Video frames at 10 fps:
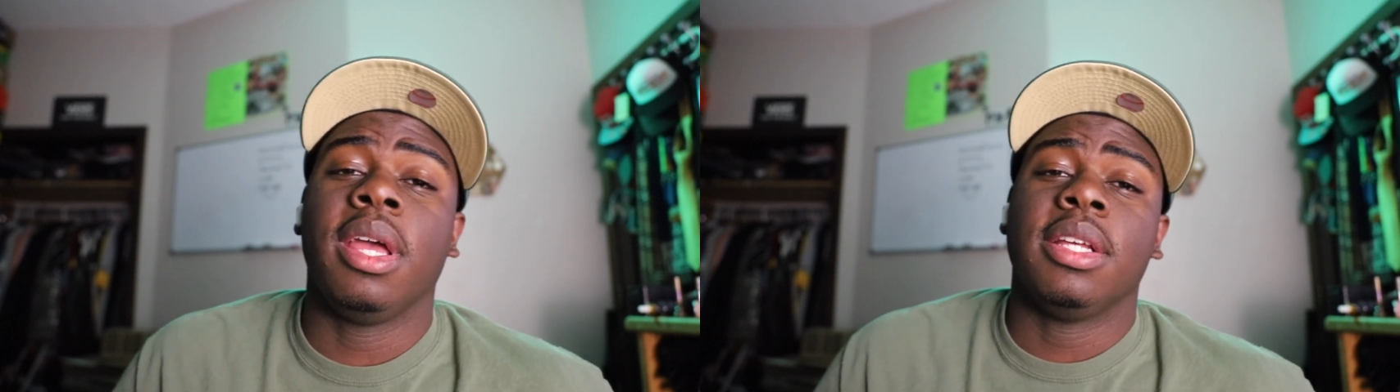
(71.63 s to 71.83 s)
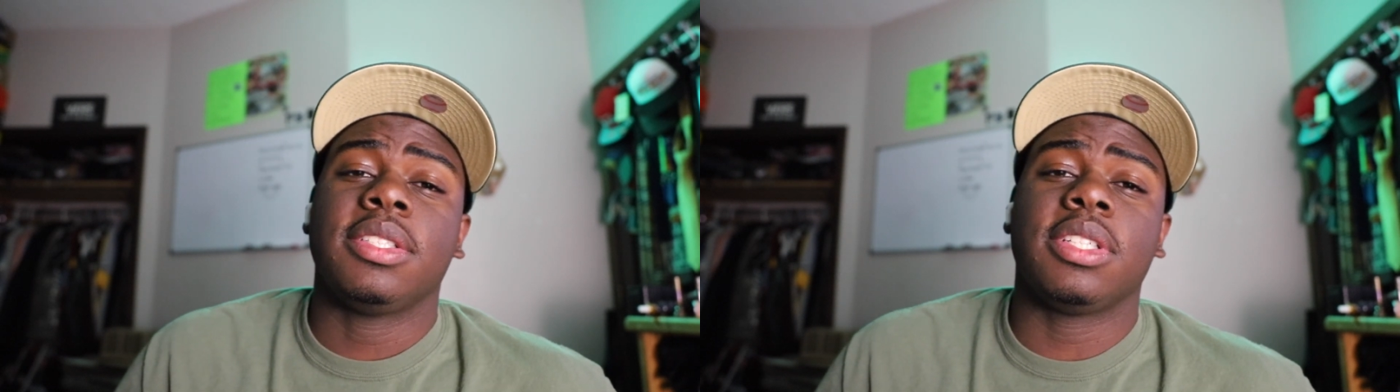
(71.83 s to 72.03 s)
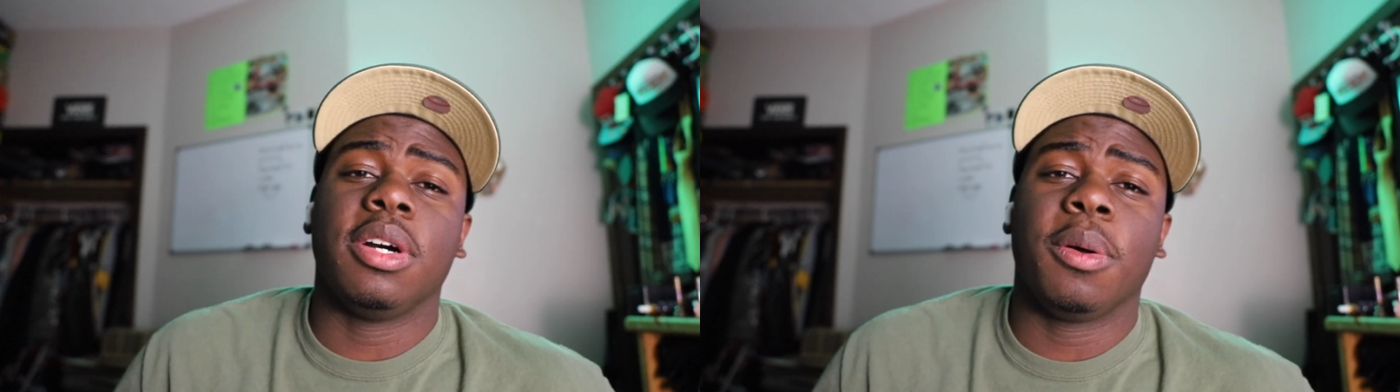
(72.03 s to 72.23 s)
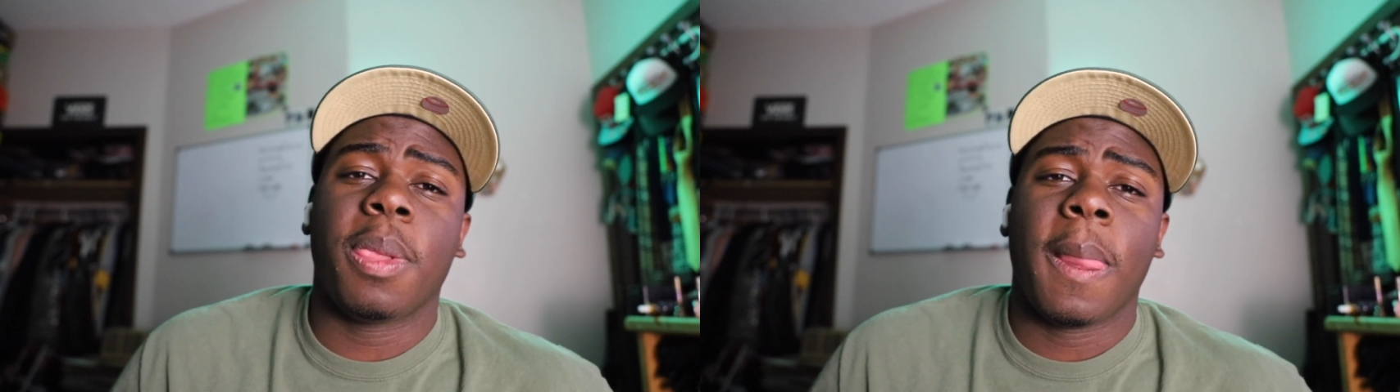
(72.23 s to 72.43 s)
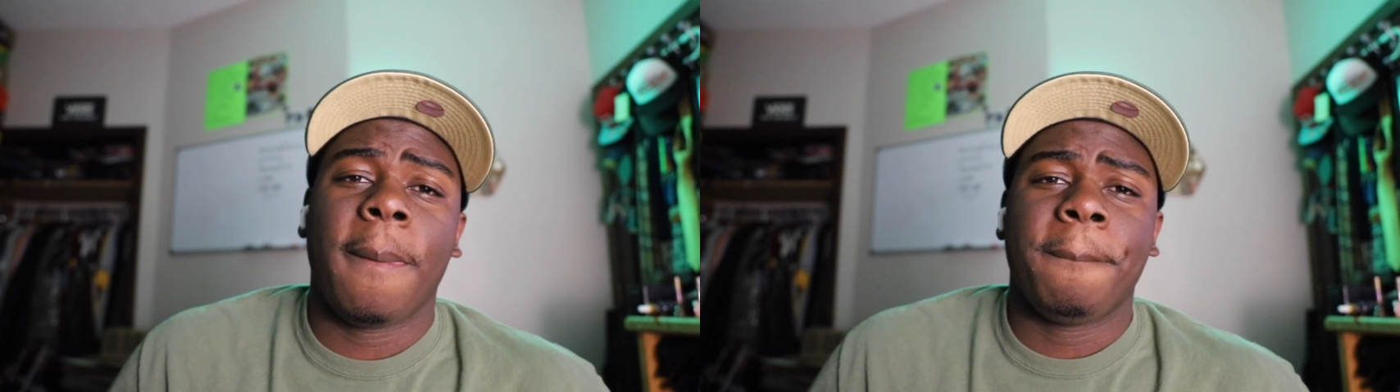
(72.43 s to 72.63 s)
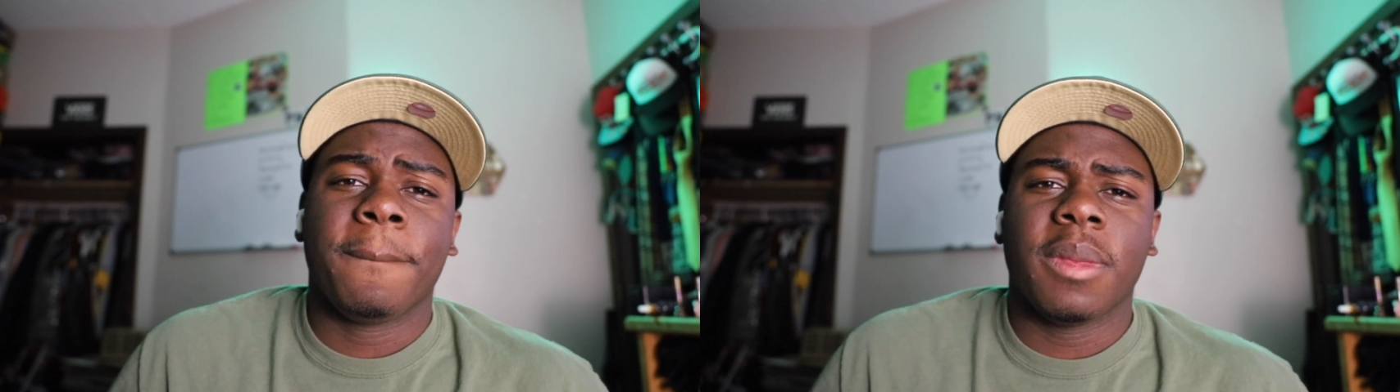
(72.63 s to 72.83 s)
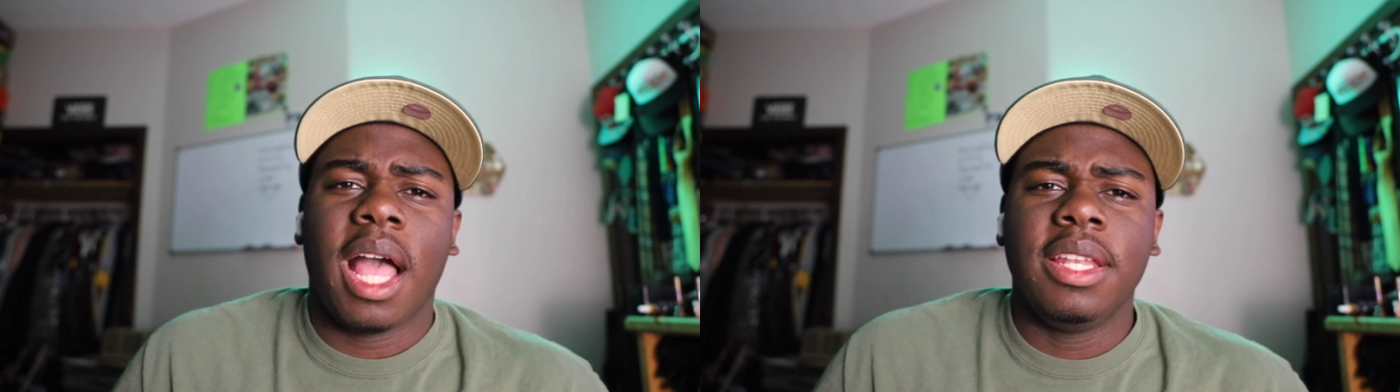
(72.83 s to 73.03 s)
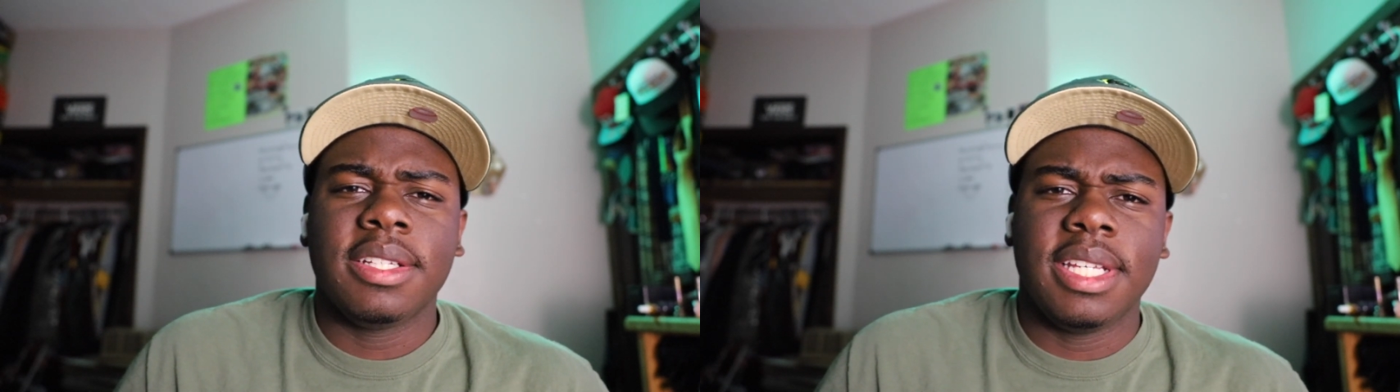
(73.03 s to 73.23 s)
So I
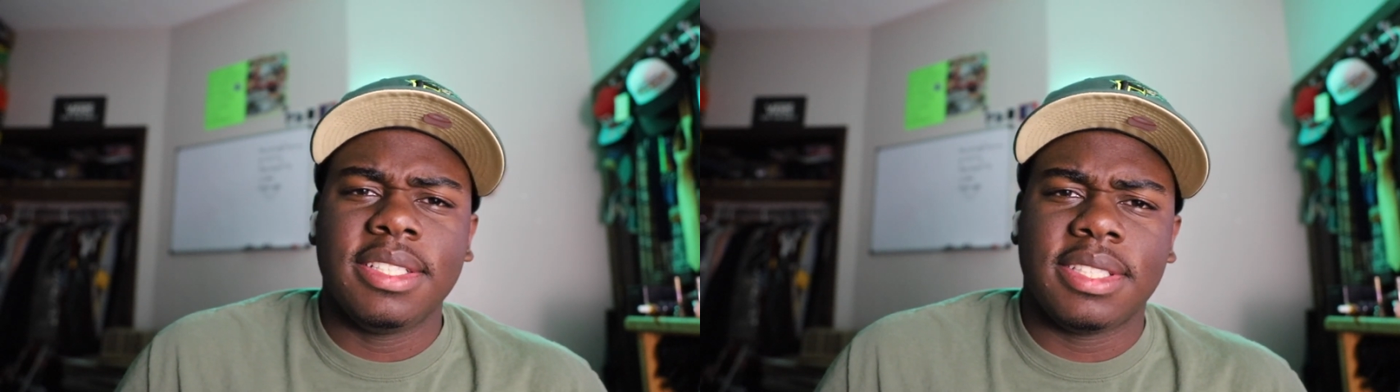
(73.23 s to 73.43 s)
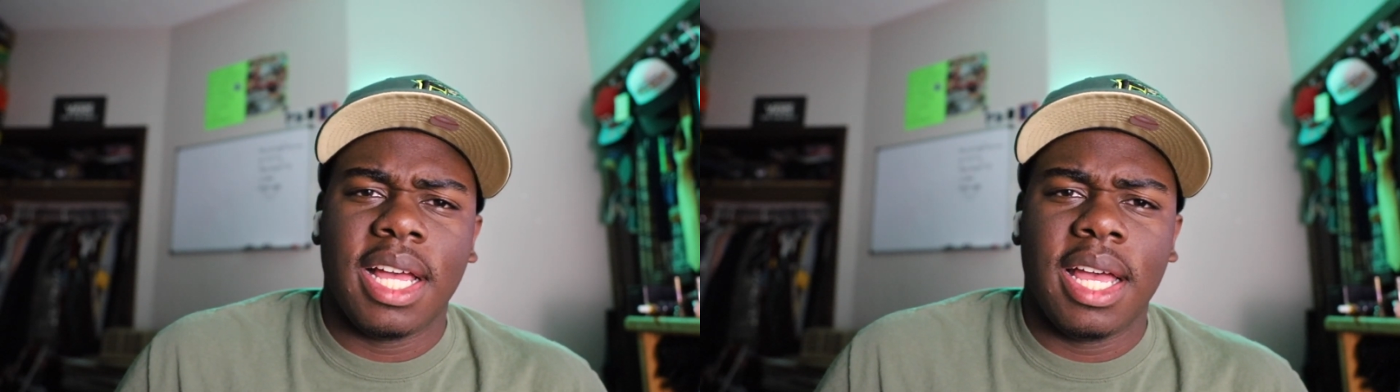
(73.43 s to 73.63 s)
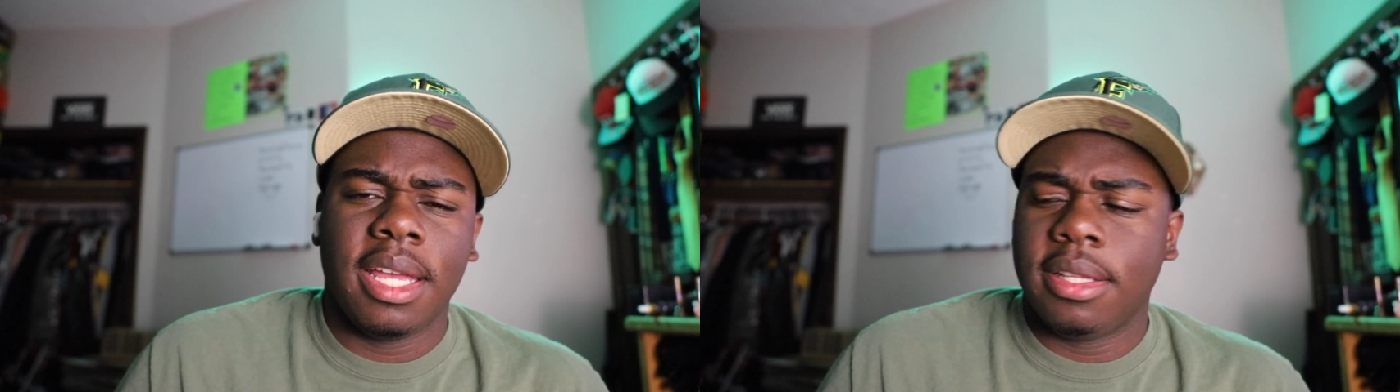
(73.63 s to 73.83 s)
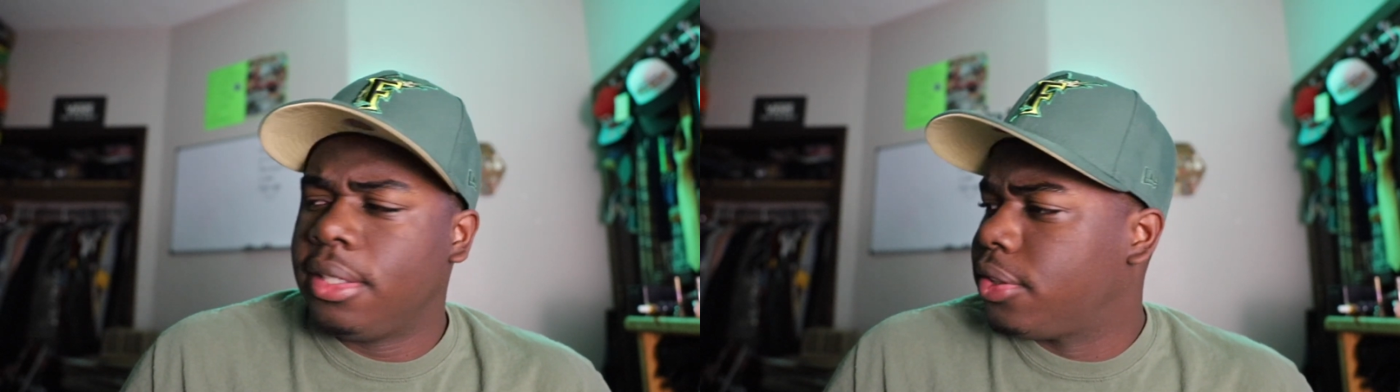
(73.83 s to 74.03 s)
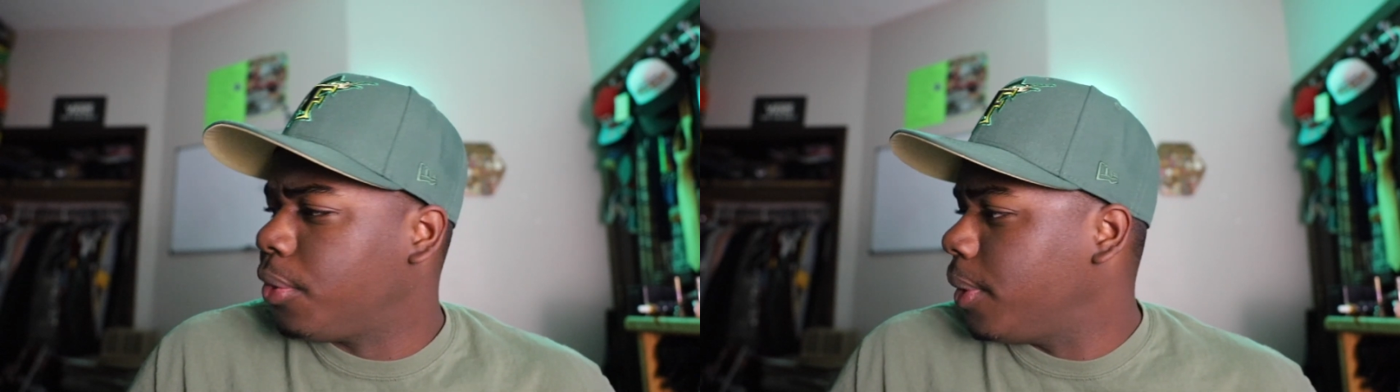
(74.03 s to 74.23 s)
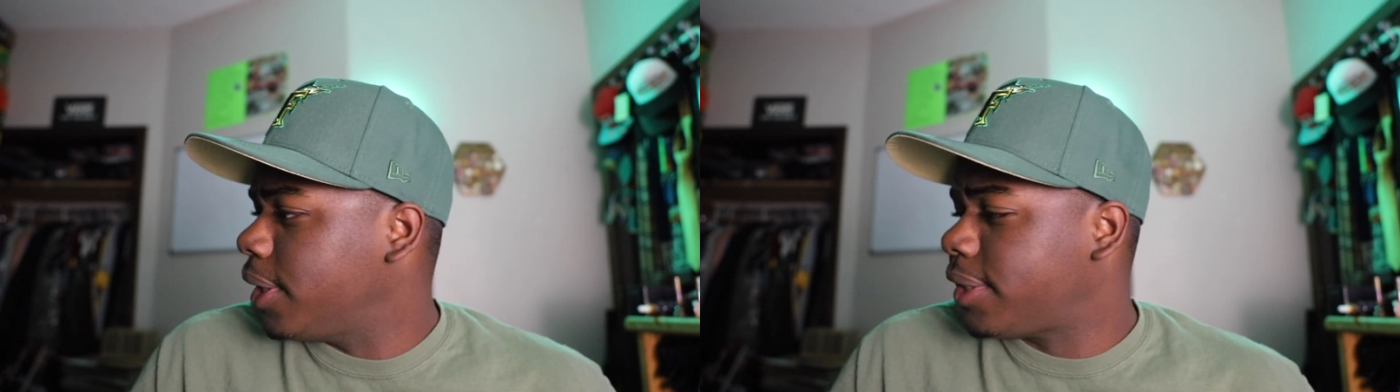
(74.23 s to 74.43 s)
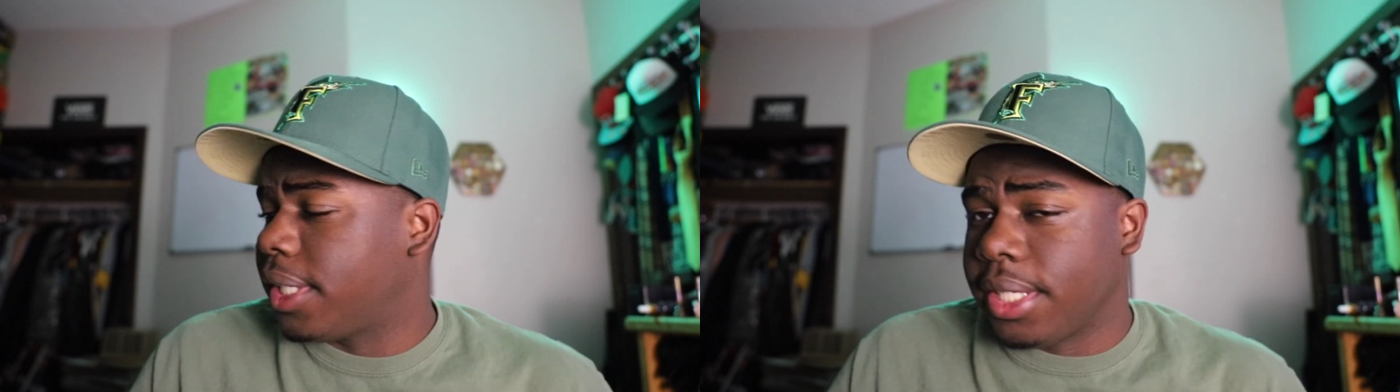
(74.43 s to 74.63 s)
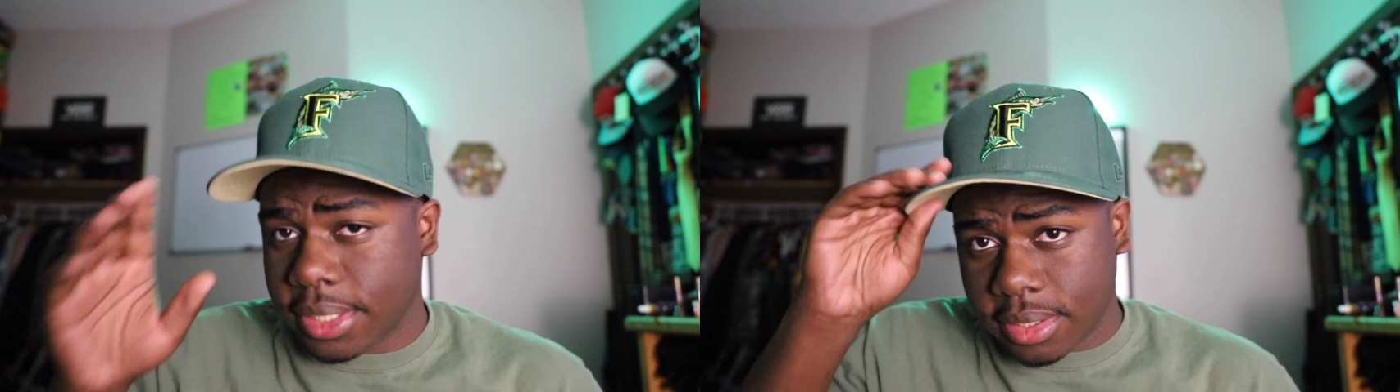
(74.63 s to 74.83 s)
looked inside to where it
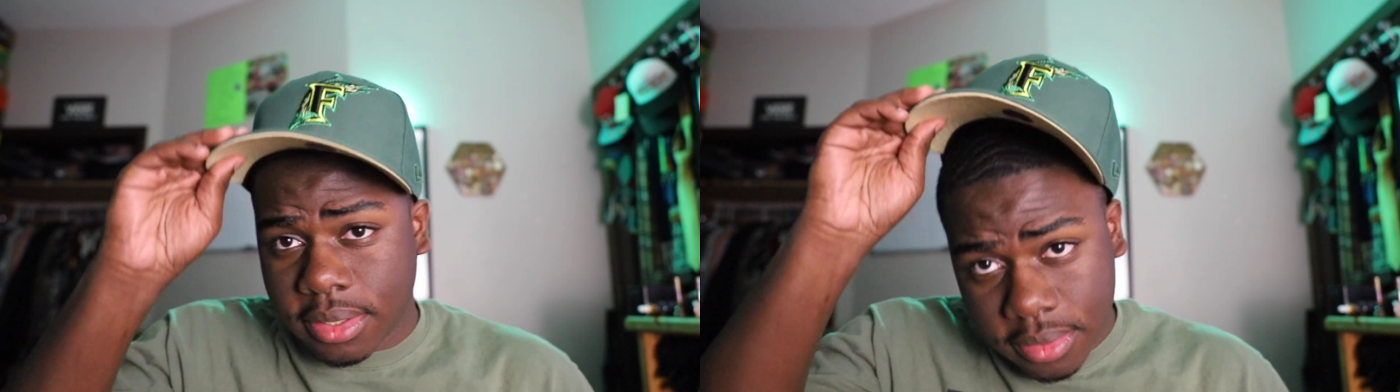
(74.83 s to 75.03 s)
says